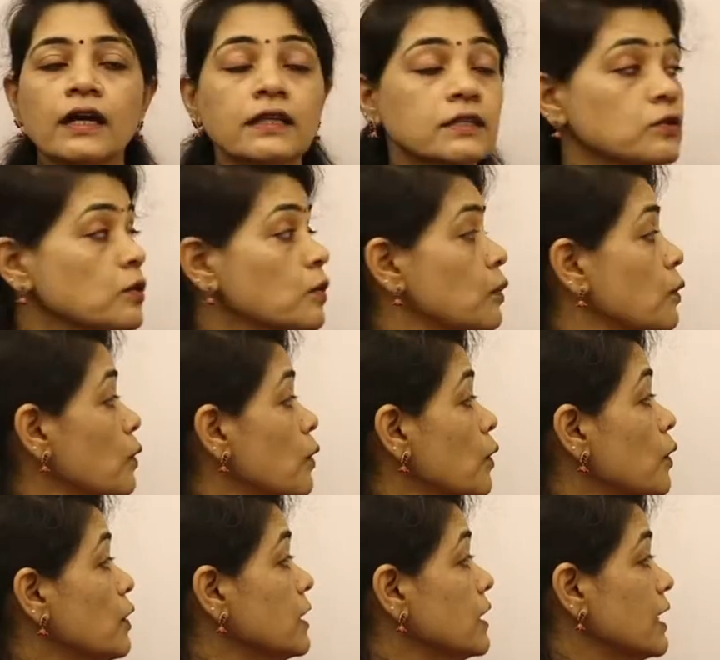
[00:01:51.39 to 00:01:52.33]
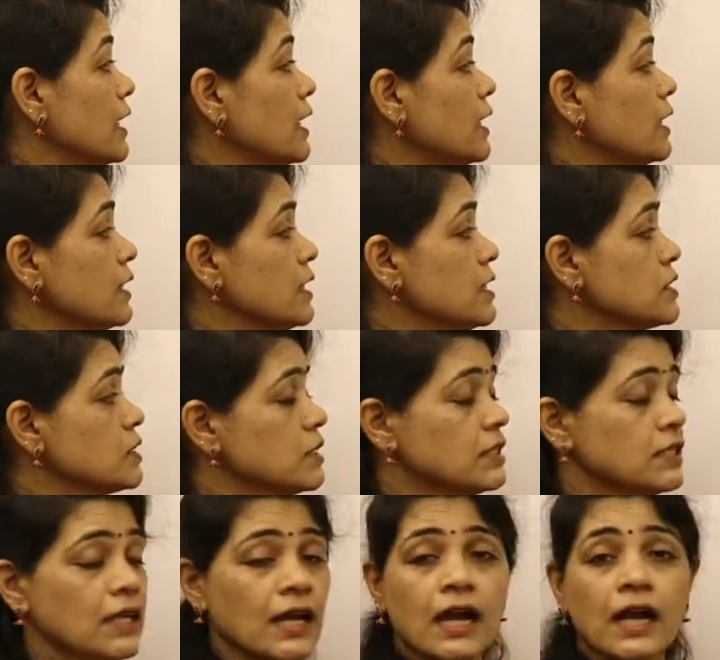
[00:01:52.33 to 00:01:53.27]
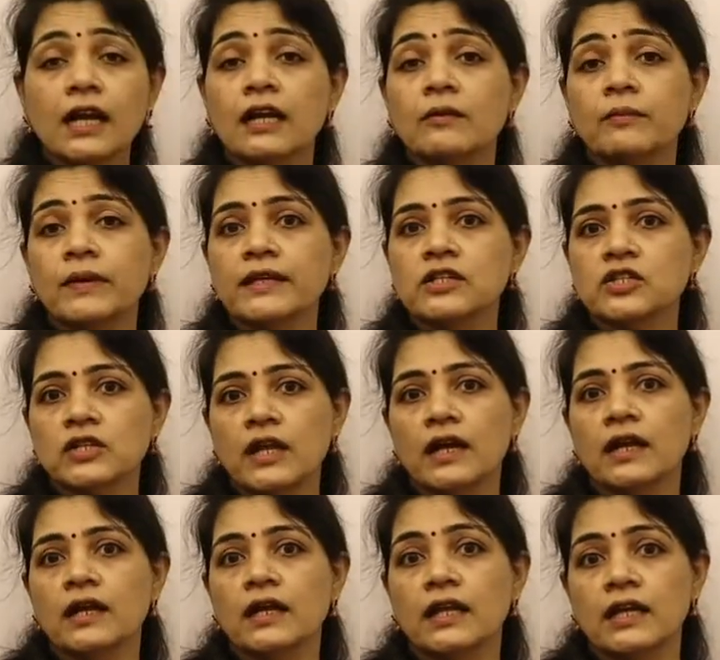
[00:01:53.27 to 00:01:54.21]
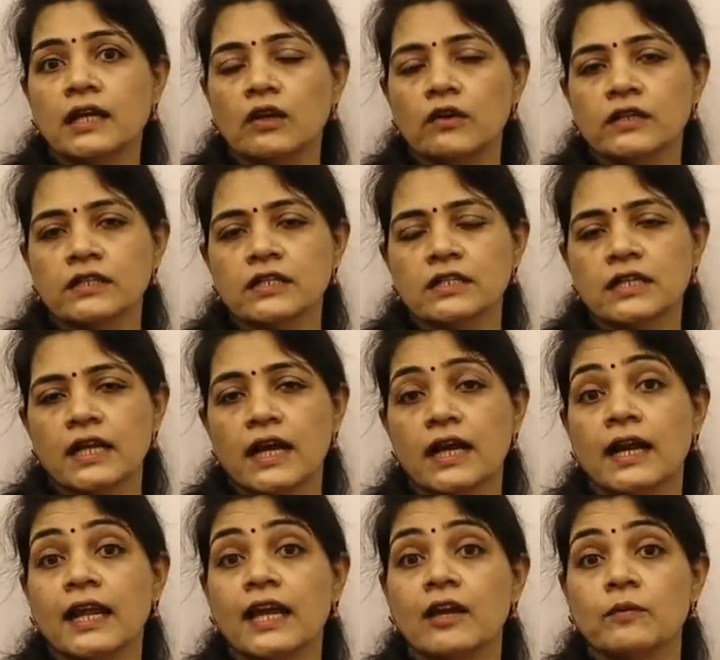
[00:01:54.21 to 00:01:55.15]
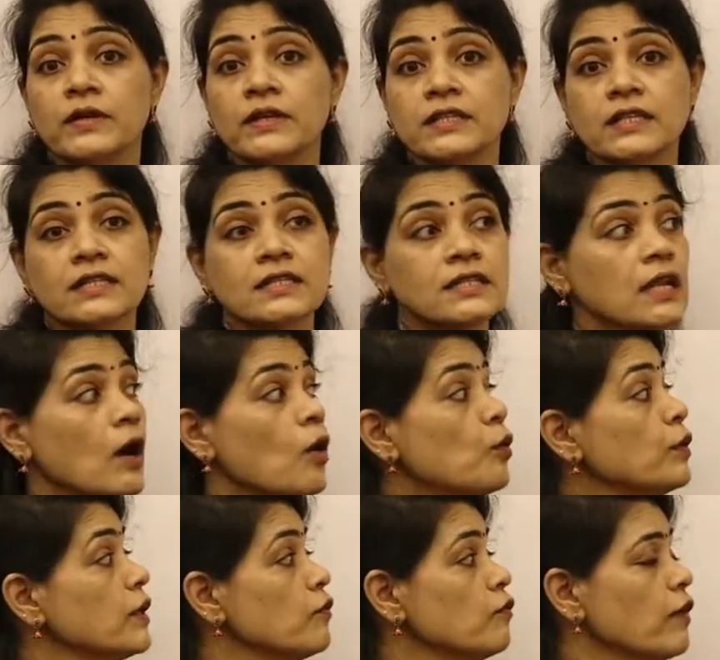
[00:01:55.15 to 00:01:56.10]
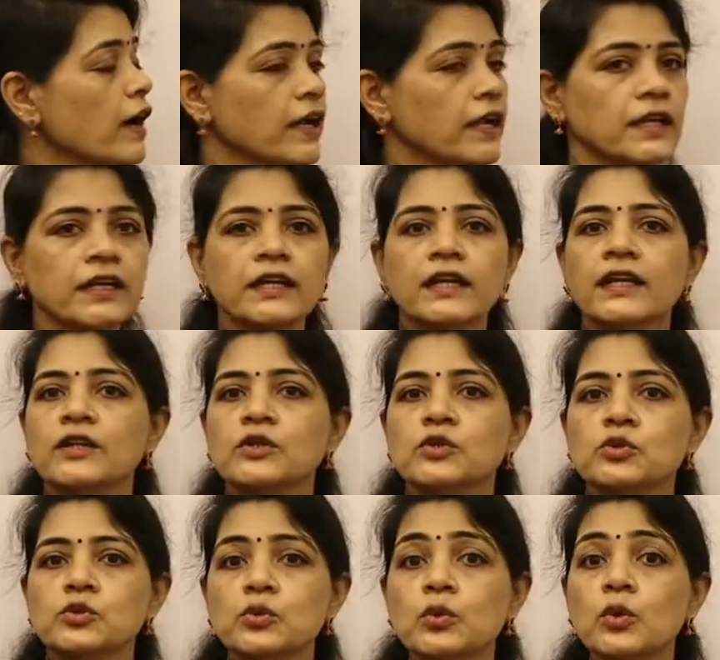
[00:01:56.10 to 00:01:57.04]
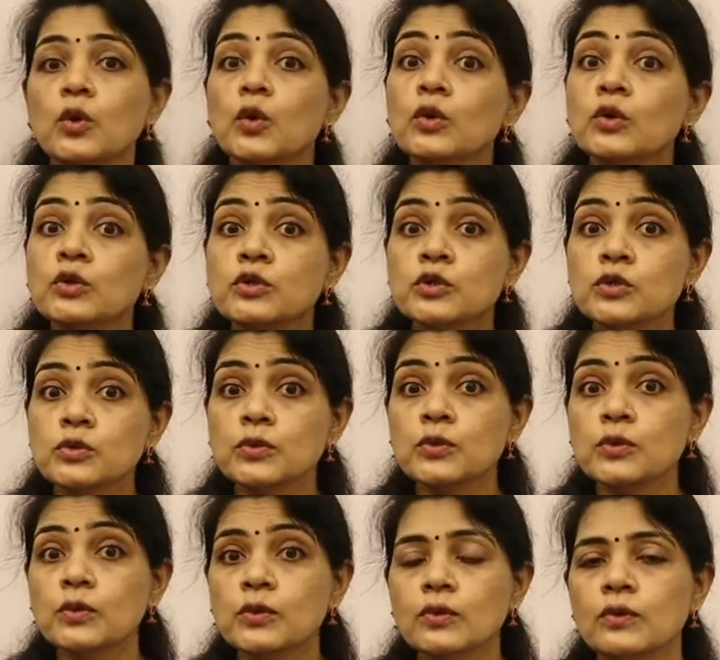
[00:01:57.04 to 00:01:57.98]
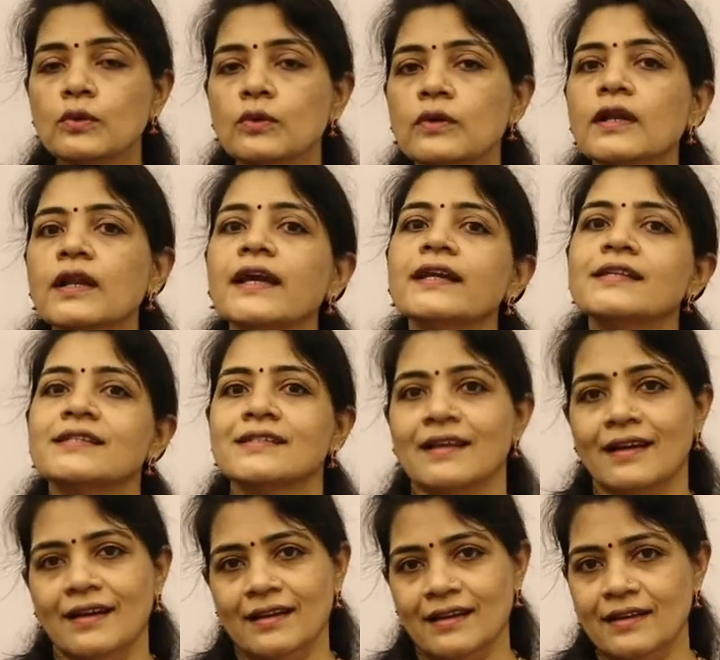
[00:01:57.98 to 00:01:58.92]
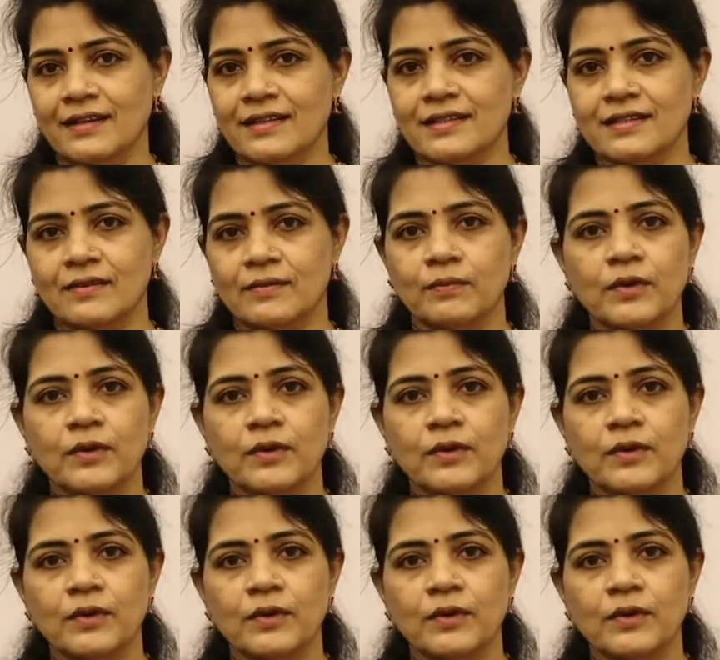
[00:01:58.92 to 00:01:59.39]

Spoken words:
so here this triangle, big triangle, equilateral triangle ABC is now divided into 2 right triangles,